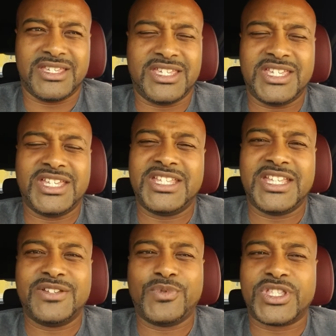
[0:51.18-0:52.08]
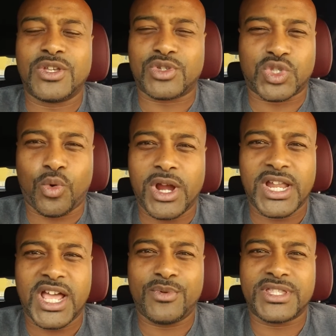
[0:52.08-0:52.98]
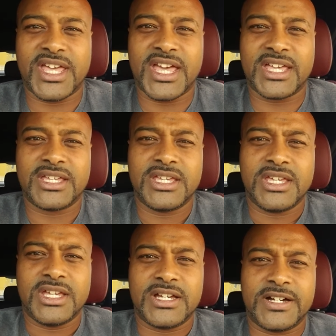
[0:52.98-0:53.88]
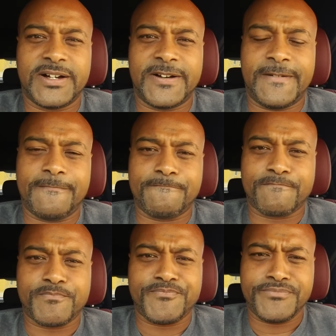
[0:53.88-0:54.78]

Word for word: it, it was no storyline with that. Um,